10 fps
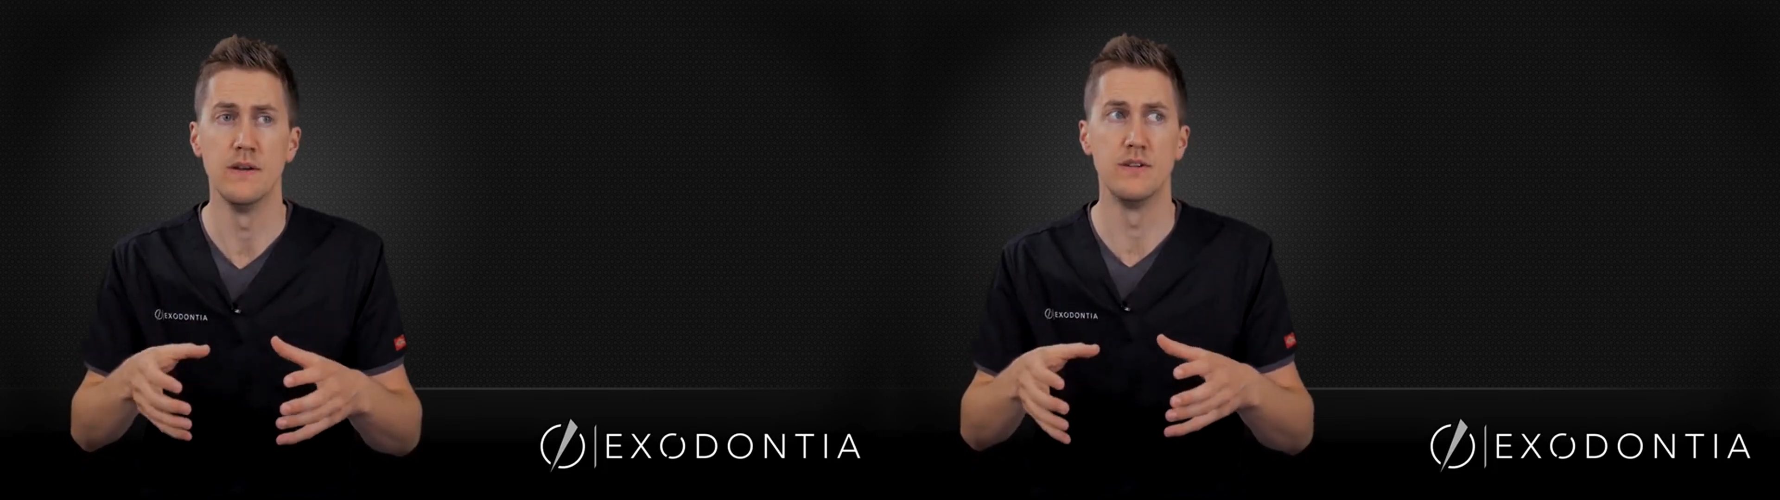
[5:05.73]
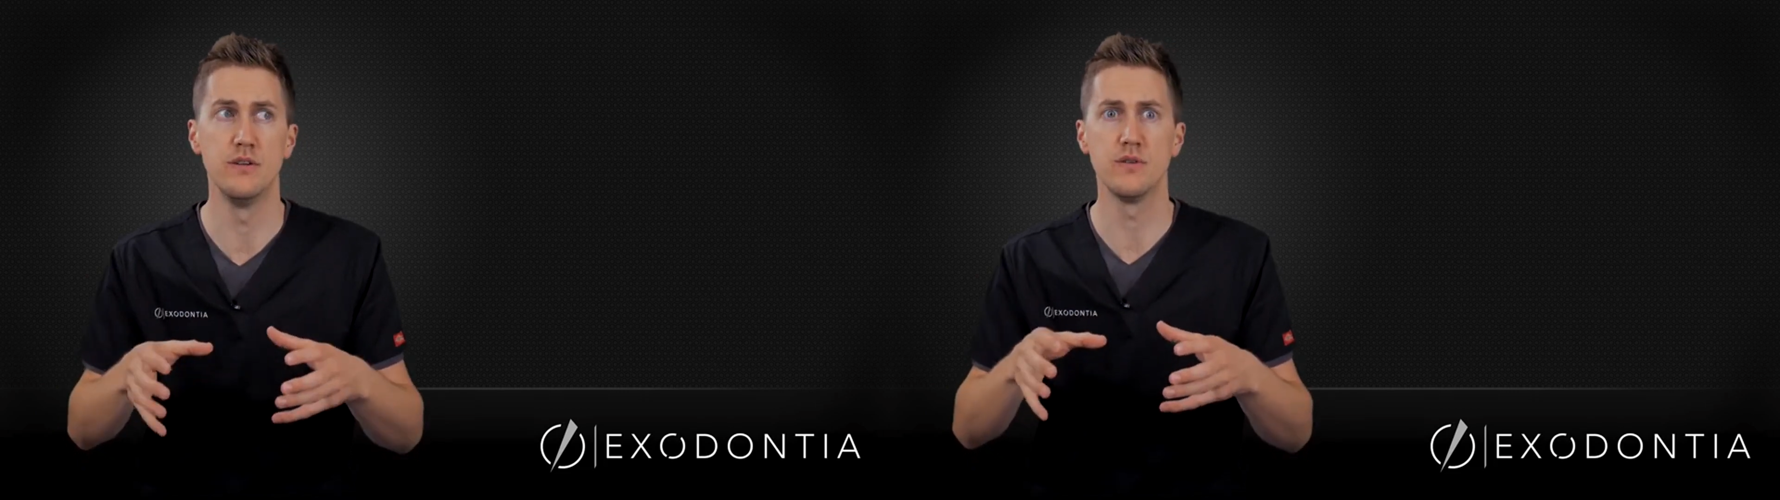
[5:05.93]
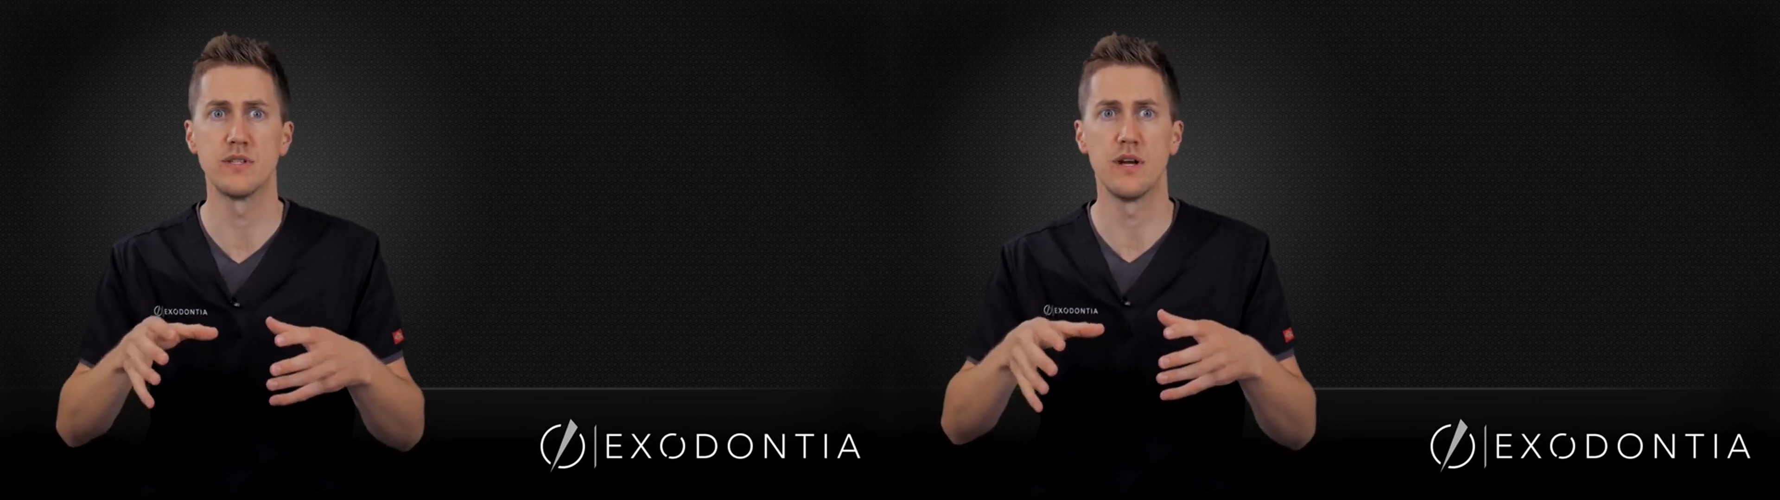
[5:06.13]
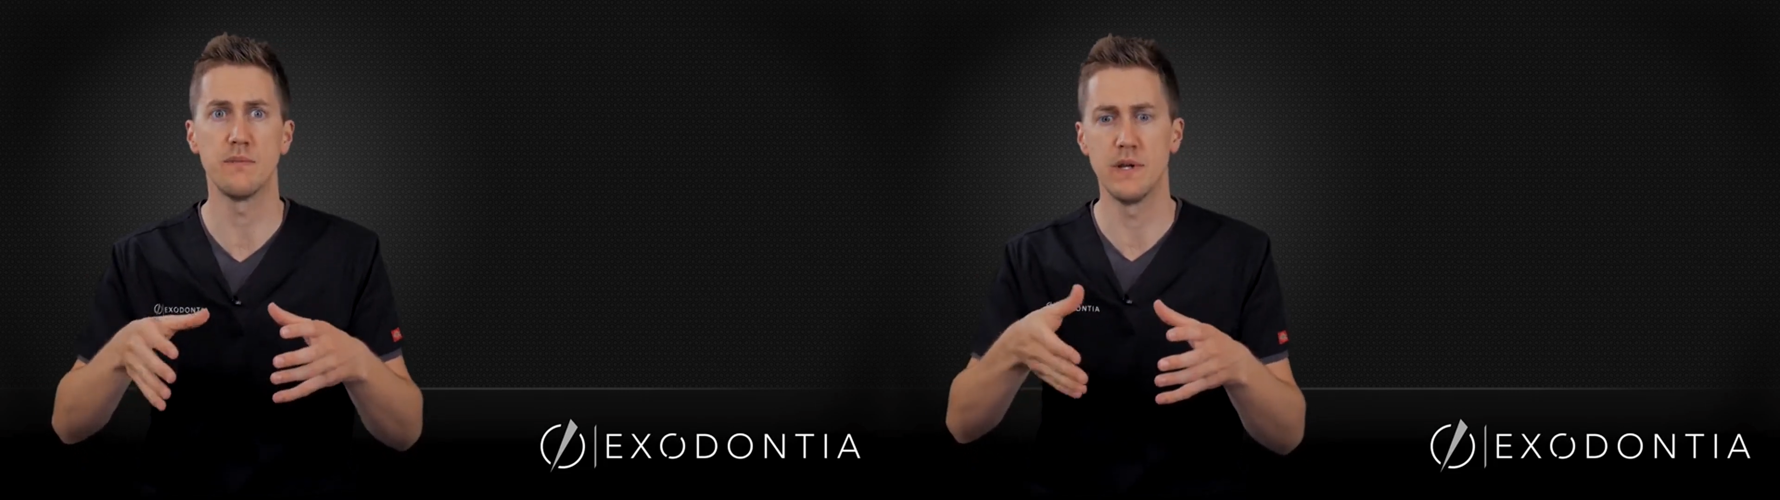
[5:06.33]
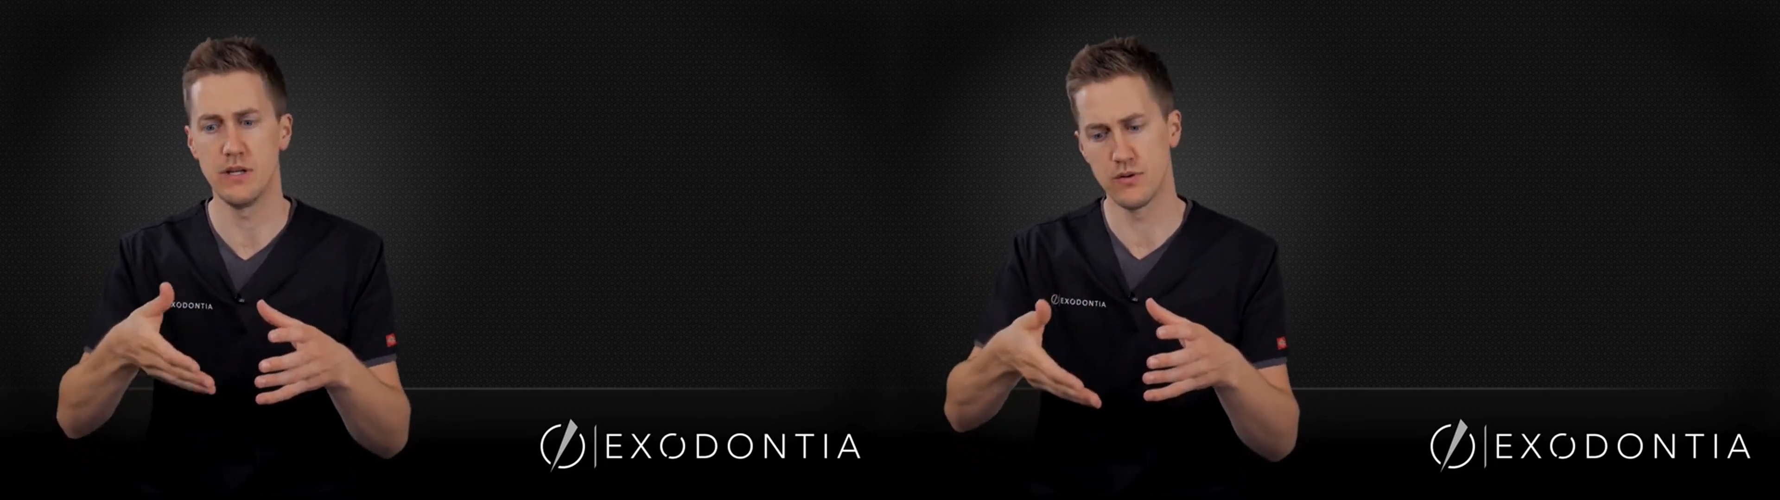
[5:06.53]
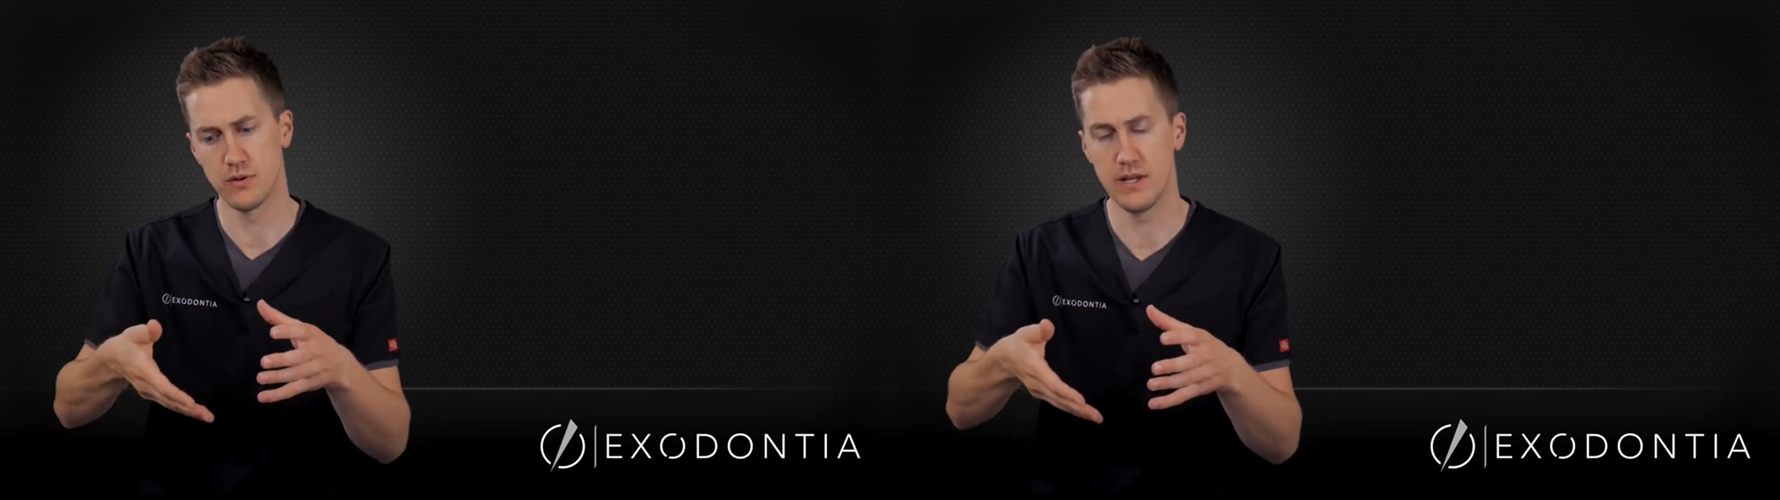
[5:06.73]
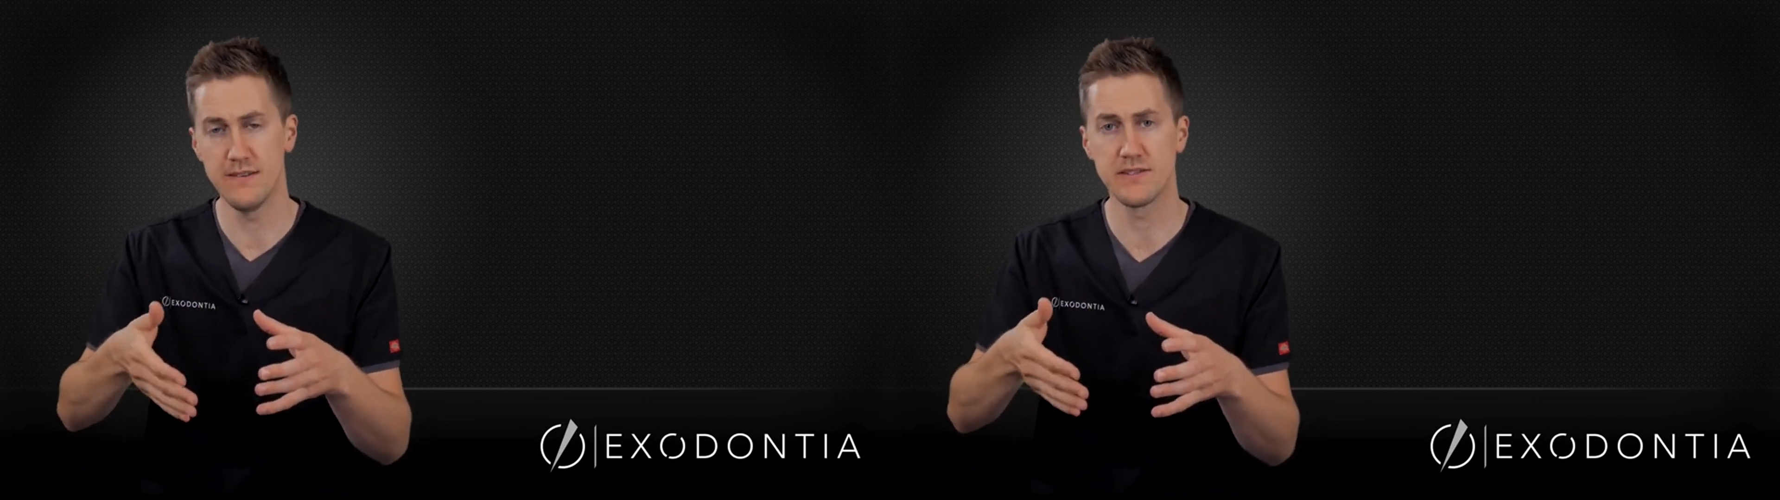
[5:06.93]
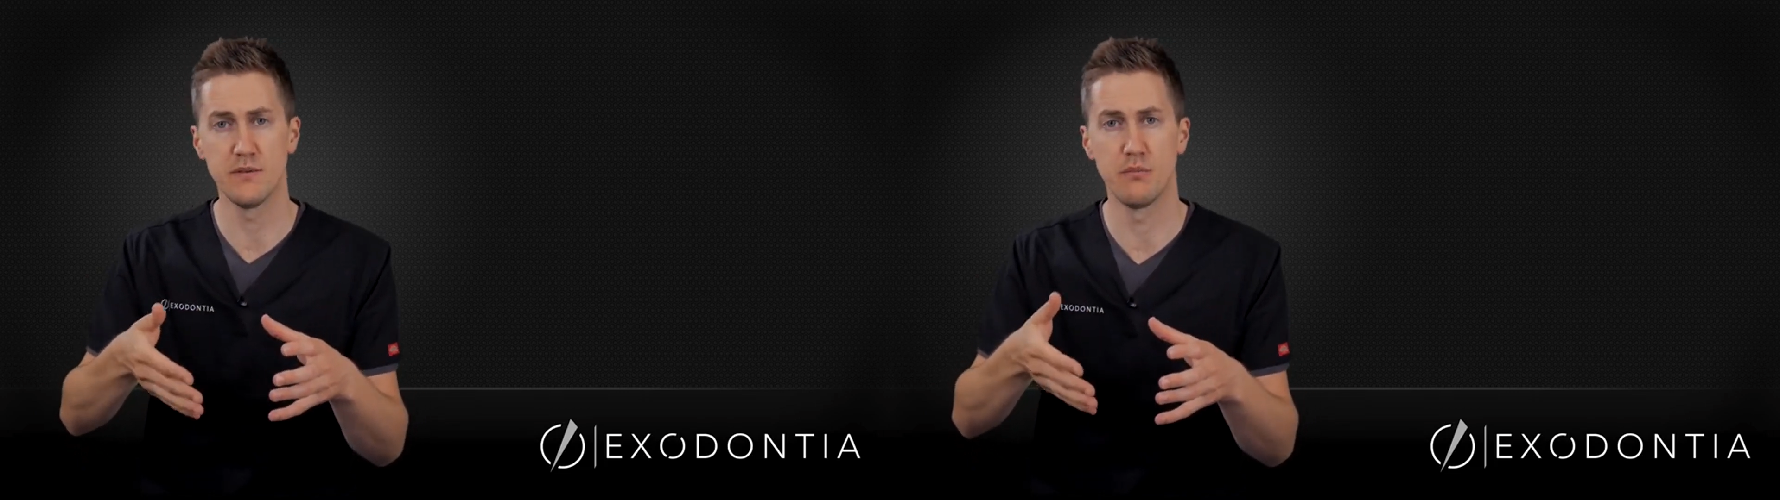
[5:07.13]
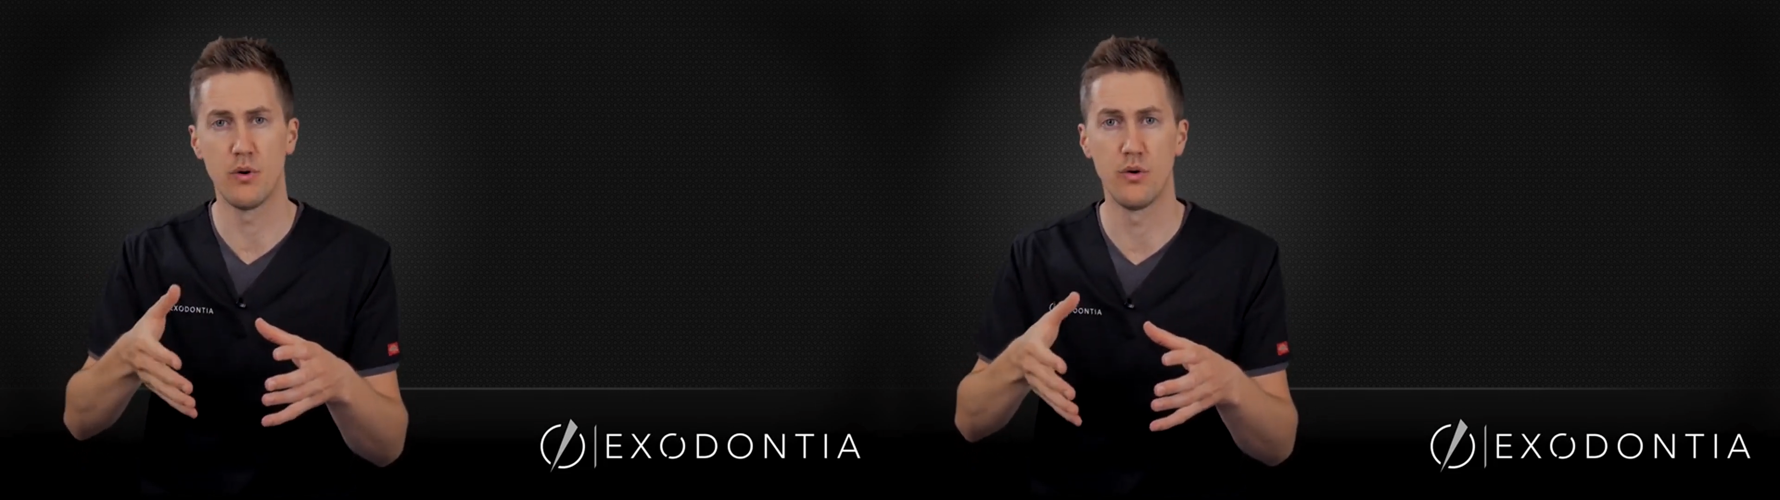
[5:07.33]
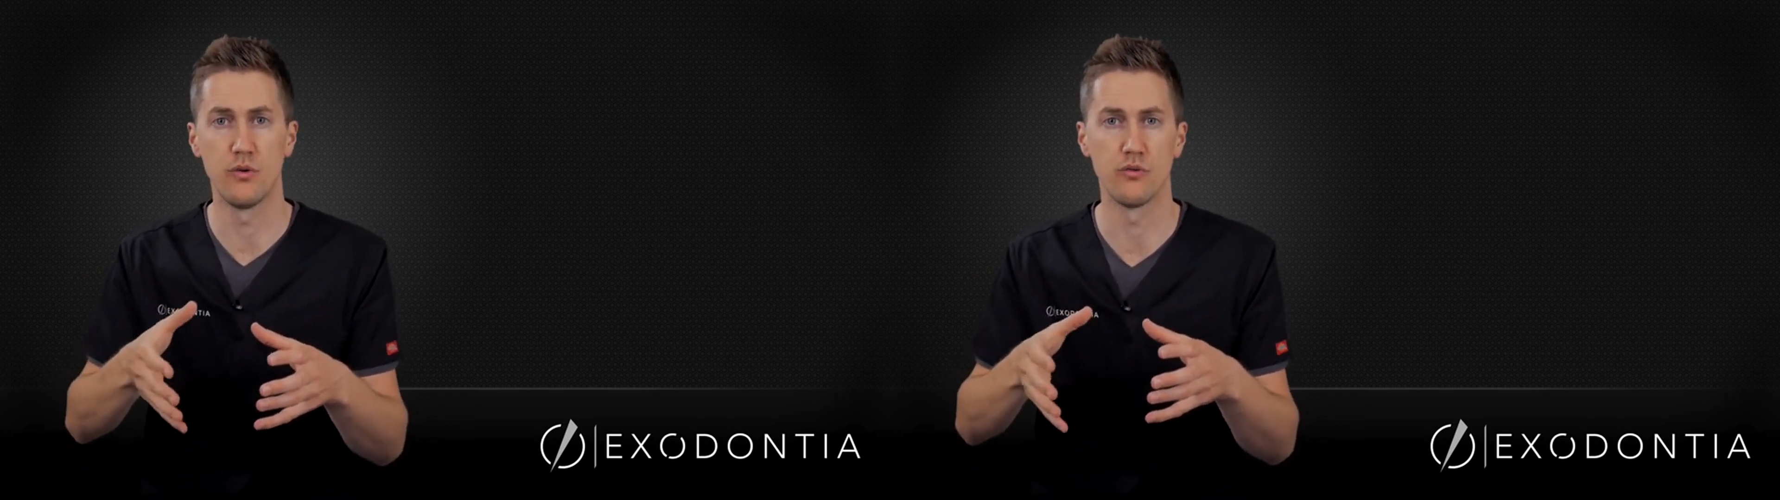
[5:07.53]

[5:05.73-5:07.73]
do something to relieve some bone